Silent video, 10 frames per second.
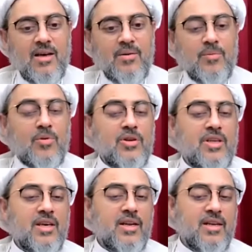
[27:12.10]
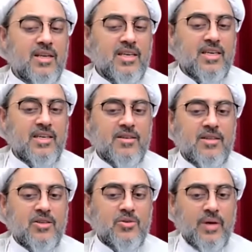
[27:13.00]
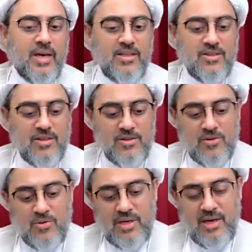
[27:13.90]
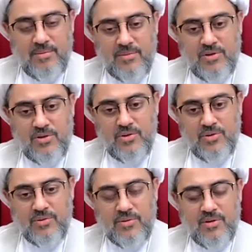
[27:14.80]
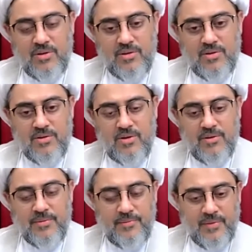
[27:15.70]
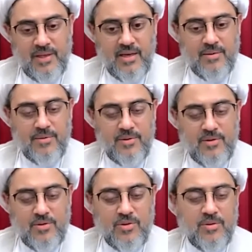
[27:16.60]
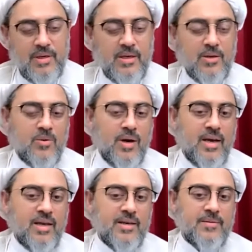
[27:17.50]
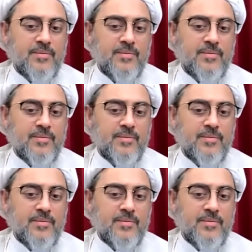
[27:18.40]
Munkir and Nakir, the two angels who come to inquire.